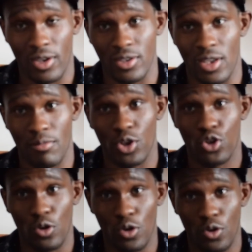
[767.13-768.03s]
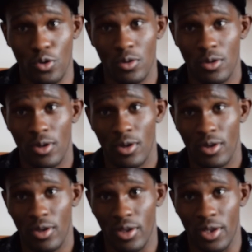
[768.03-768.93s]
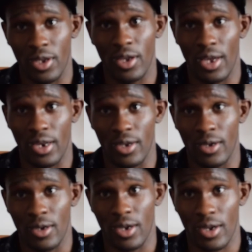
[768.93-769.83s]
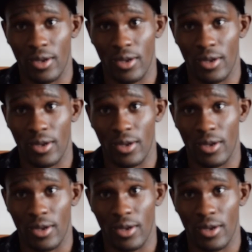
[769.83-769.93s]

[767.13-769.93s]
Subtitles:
His name is Sean Crow. He had